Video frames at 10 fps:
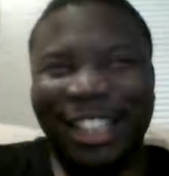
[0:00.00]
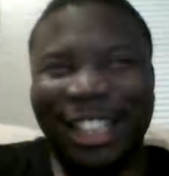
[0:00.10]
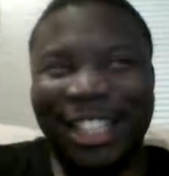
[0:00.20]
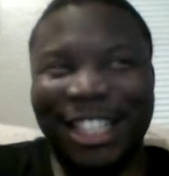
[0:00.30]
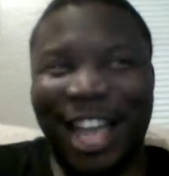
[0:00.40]

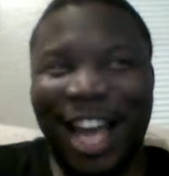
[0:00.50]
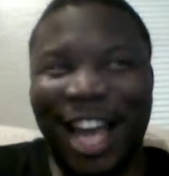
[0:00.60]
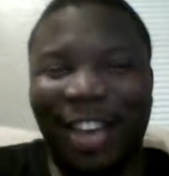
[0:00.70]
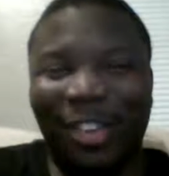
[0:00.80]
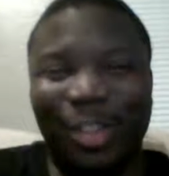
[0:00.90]
this
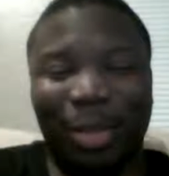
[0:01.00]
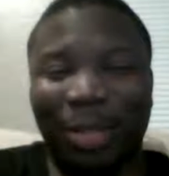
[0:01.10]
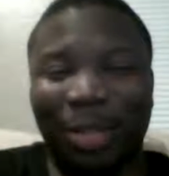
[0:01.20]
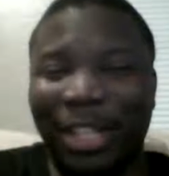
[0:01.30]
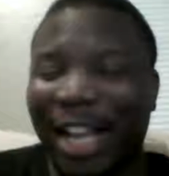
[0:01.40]
guy holds
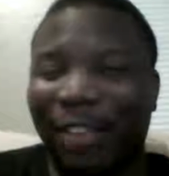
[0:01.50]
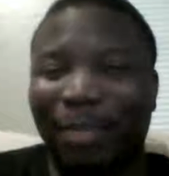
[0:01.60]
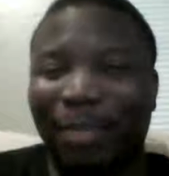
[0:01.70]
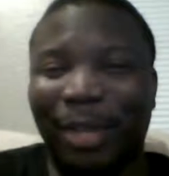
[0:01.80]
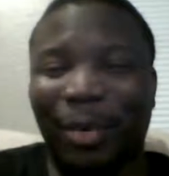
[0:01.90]
pretty much
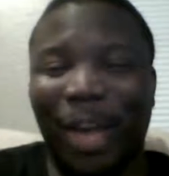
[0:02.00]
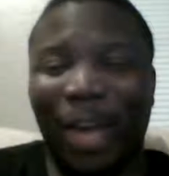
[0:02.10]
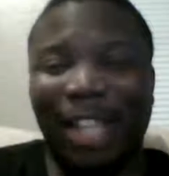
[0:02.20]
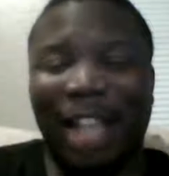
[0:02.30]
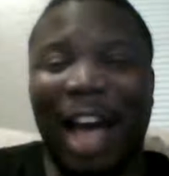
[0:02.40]
every
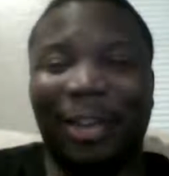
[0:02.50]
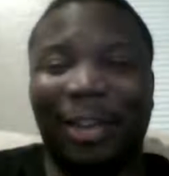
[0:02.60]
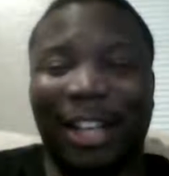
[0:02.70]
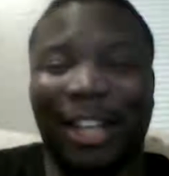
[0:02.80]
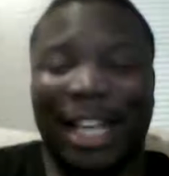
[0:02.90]
middleweight
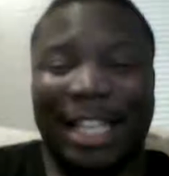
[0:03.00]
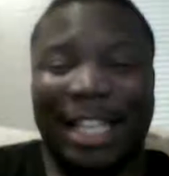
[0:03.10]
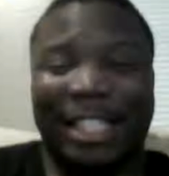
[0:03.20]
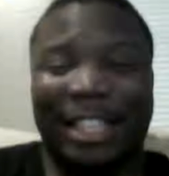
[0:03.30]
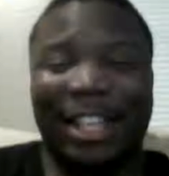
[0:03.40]
title there
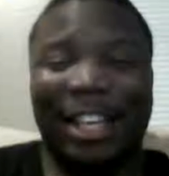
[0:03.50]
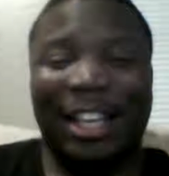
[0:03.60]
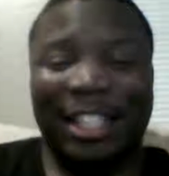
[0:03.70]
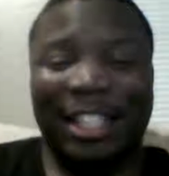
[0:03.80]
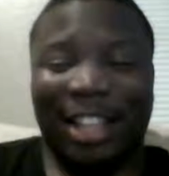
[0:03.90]
is.
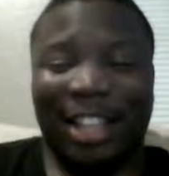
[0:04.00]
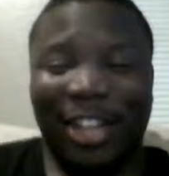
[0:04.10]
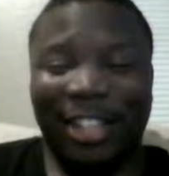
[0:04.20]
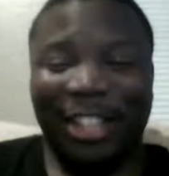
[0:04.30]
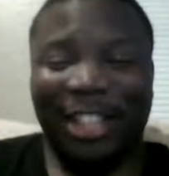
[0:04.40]
So
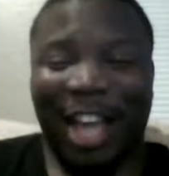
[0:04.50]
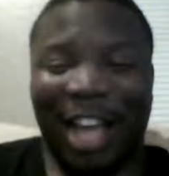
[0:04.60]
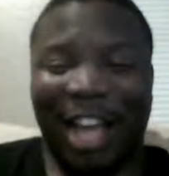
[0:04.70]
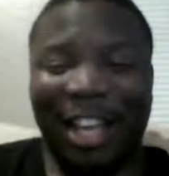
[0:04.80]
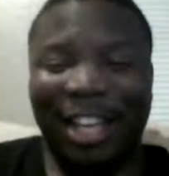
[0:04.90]
you
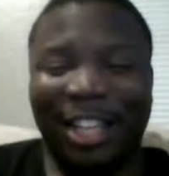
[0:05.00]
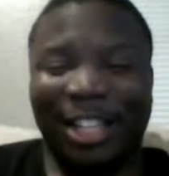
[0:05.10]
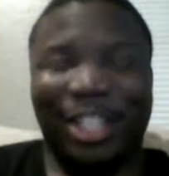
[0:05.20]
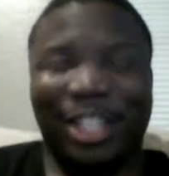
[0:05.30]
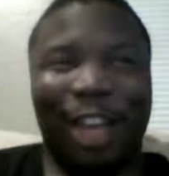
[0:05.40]
got
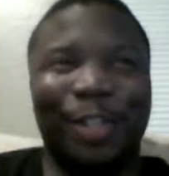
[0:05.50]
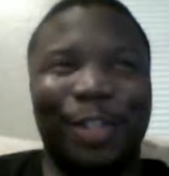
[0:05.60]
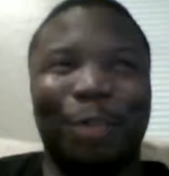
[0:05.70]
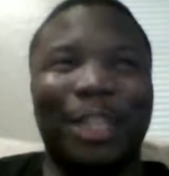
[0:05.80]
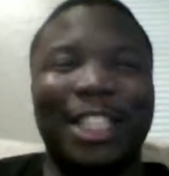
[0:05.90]
the
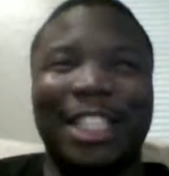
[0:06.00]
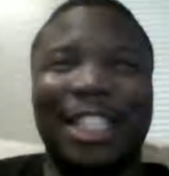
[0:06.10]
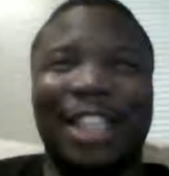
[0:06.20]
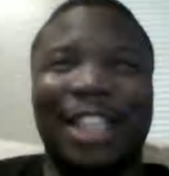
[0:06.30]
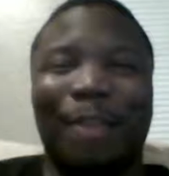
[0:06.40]

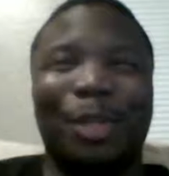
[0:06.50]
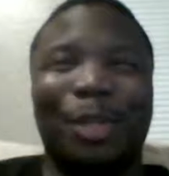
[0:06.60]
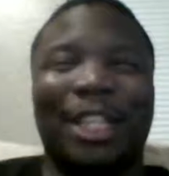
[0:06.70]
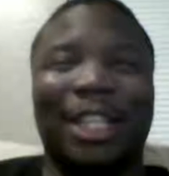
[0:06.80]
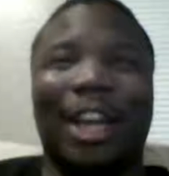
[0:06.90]
WBC,
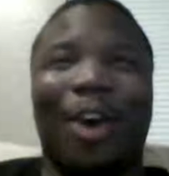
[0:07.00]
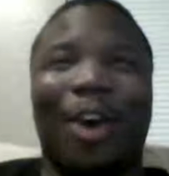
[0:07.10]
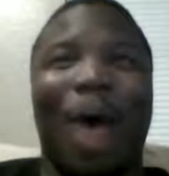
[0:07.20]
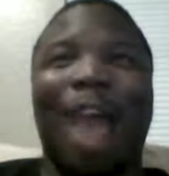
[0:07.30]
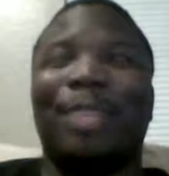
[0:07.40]

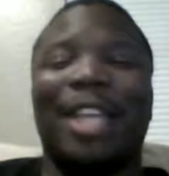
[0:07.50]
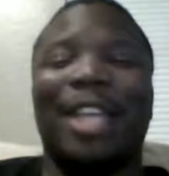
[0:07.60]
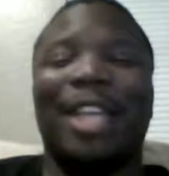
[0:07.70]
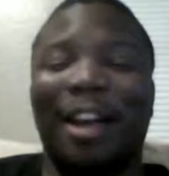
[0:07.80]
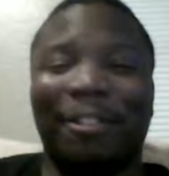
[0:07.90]
WBO,
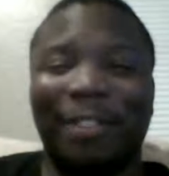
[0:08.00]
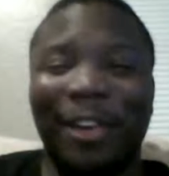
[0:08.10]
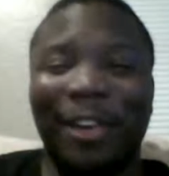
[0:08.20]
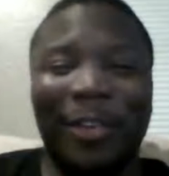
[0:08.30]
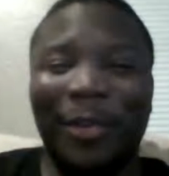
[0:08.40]
IBF,
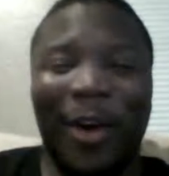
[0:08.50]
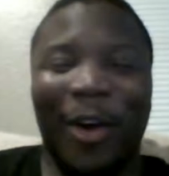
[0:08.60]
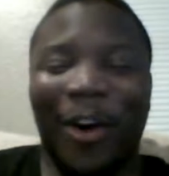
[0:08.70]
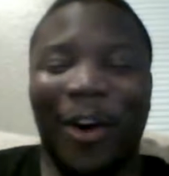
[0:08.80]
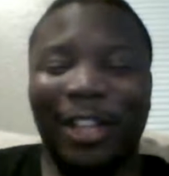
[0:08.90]

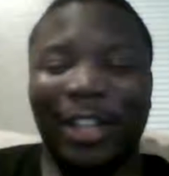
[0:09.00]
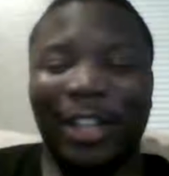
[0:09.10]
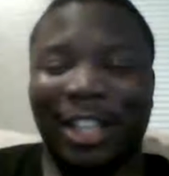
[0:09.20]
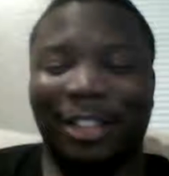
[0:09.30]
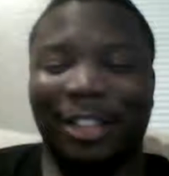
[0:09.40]
all
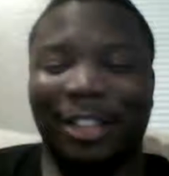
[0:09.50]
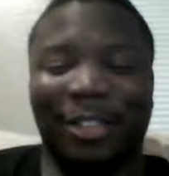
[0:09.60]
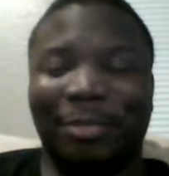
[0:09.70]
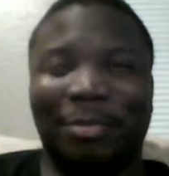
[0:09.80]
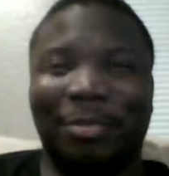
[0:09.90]
these
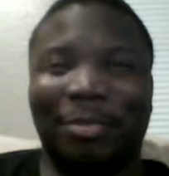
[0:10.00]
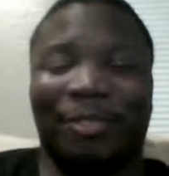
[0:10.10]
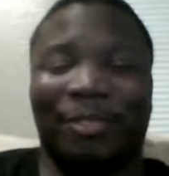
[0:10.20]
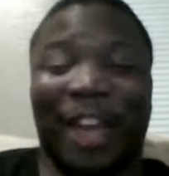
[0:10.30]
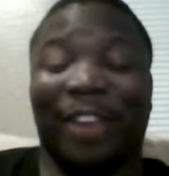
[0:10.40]
other
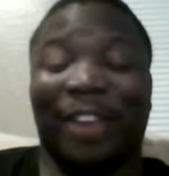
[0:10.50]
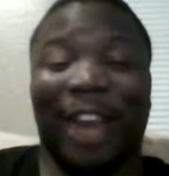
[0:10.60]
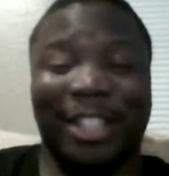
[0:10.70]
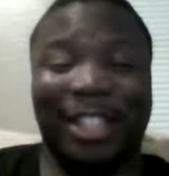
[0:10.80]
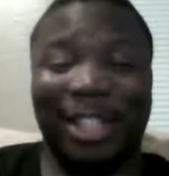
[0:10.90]

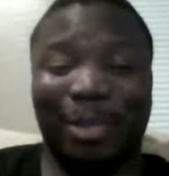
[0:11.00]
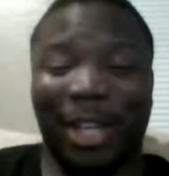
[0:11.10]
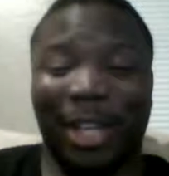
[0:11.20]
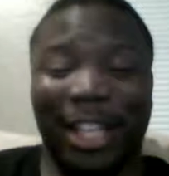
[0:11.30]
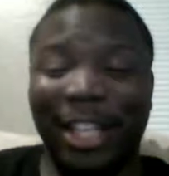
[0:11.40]
federations,
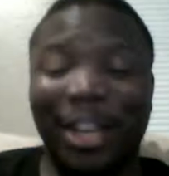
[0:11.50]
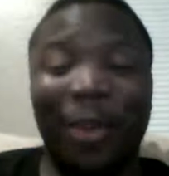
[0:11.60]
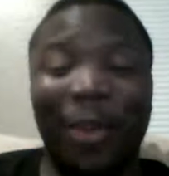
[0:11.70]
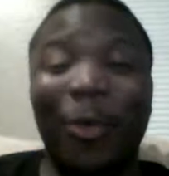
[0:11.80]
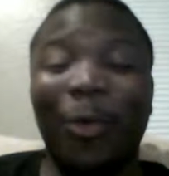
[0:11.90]
but
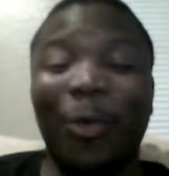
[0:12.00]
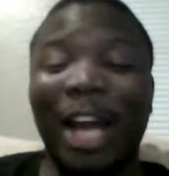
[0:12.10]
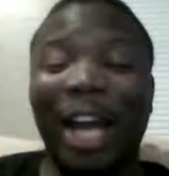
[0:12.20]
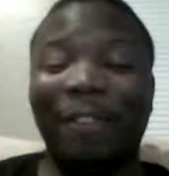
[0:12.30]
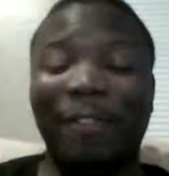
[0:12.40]

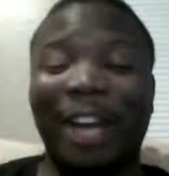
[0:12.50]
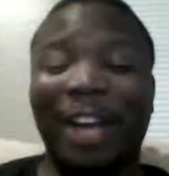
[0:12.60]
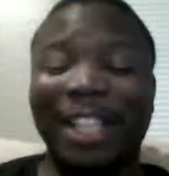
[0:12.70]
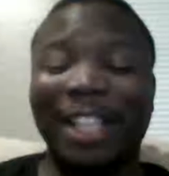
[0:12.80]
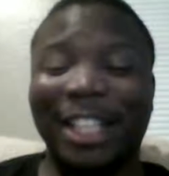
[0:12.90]
whatever
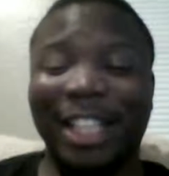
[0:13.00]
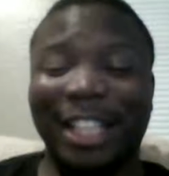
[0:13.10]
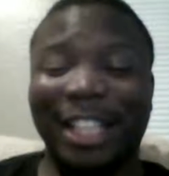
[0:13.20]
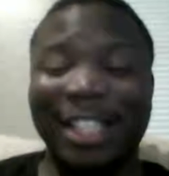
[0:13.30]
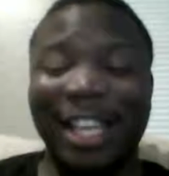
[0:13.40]
federation it
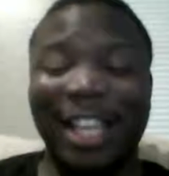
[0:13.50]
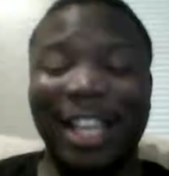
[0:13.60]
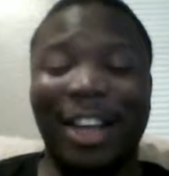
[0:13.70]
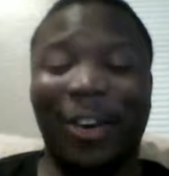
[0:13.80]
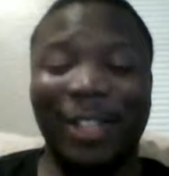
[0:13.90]
is,
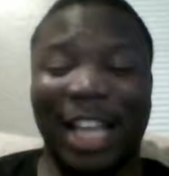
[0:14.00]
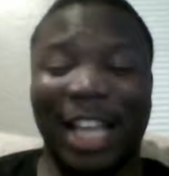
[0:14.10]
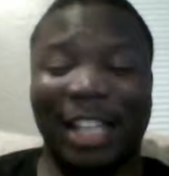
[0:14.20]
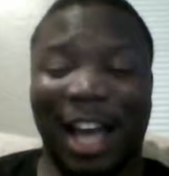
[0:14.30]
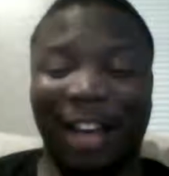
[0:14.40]
he holds
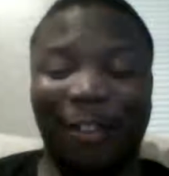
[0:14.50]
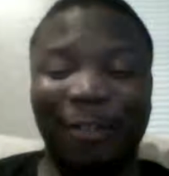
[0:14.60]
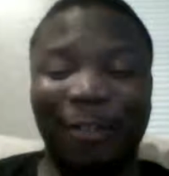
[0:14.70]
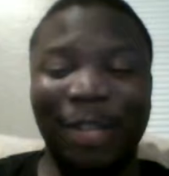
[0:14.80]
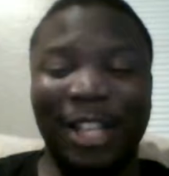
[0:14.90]
that
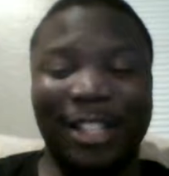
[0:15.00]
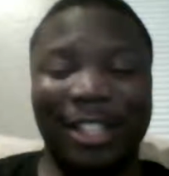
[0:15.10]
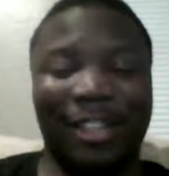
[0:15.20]
title. So